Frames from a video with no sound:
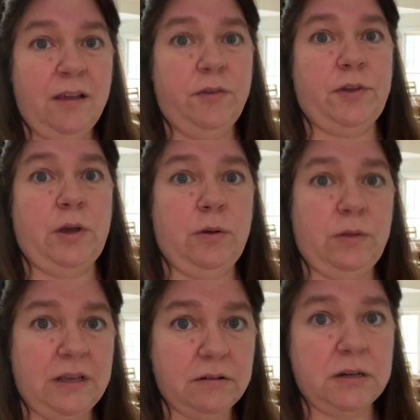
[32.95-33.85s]
so
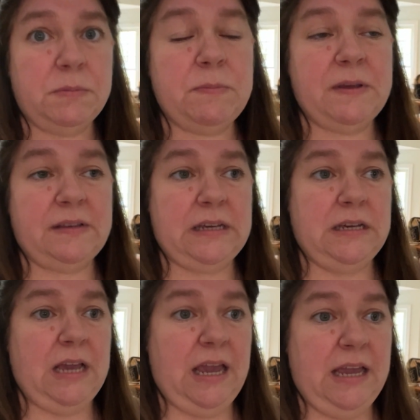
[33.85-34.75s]
things are going to be busy,
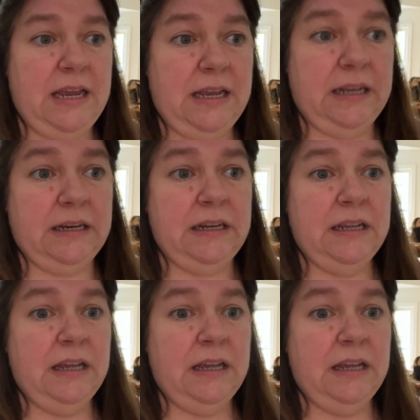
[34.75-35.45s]
and